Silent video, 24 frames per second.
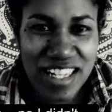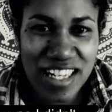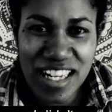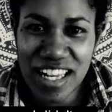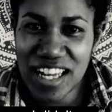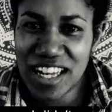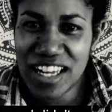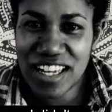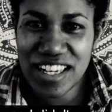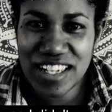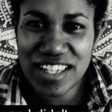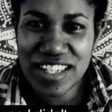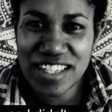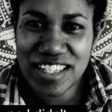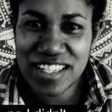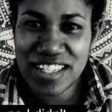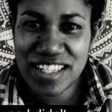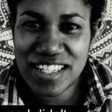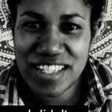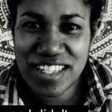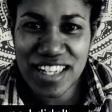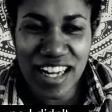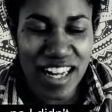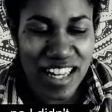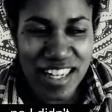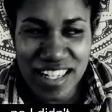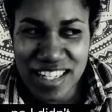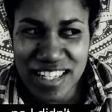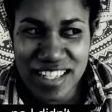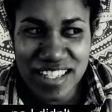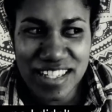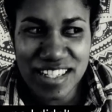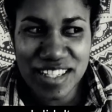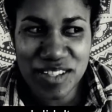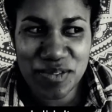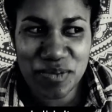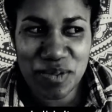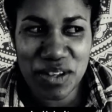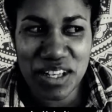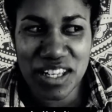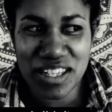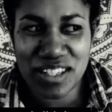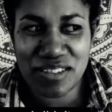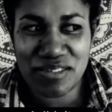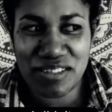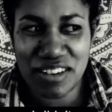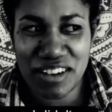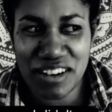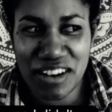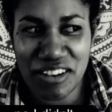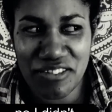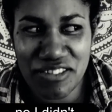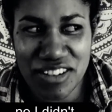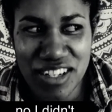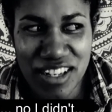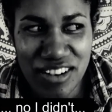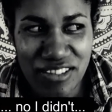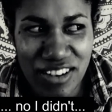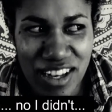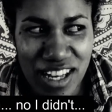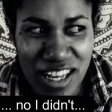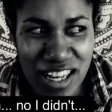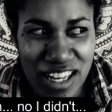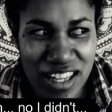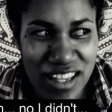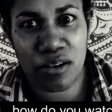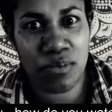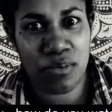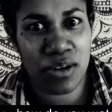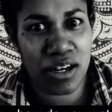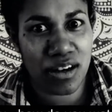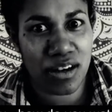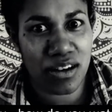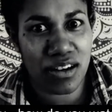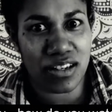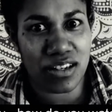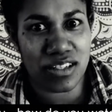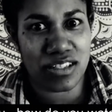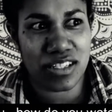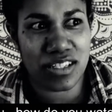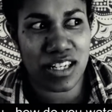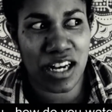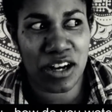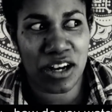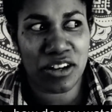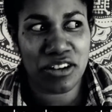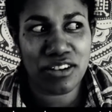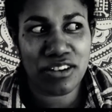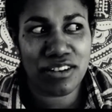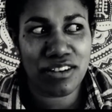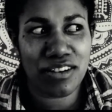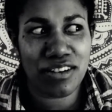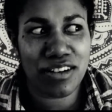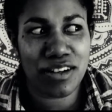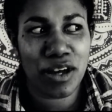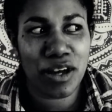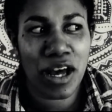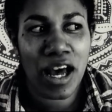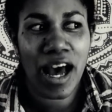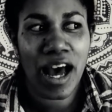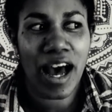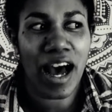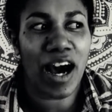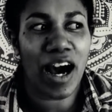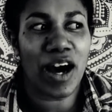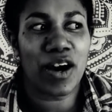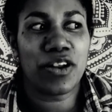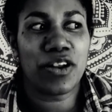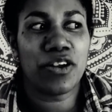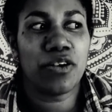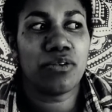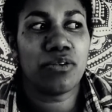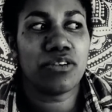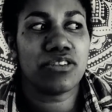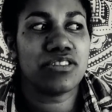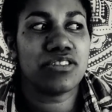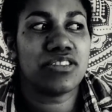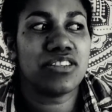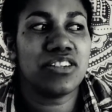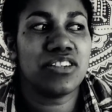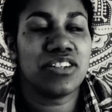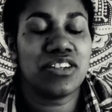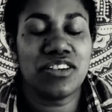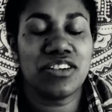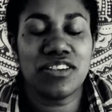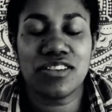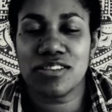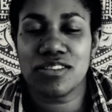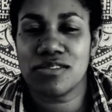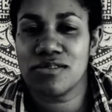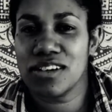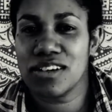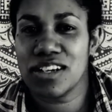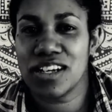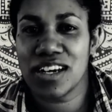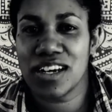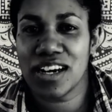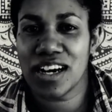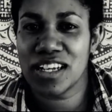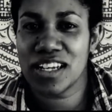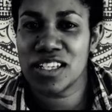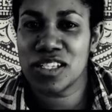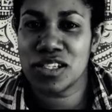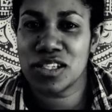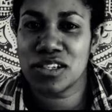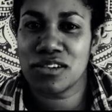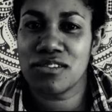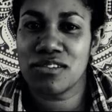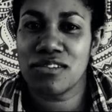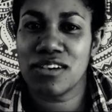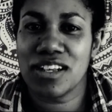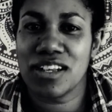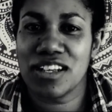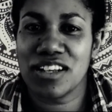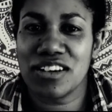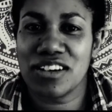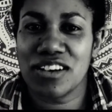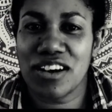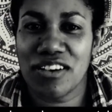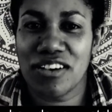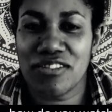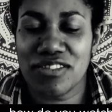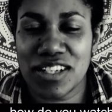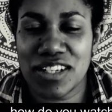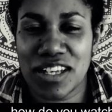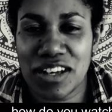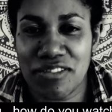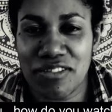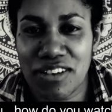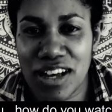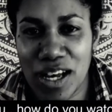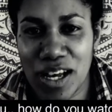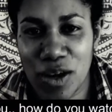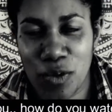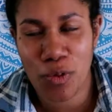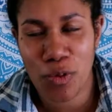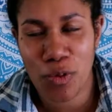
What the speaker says: No, I didn't, because we don't have a TV. Oh my gosh, how do you watch the news? What do you guys do when you don't have a TV?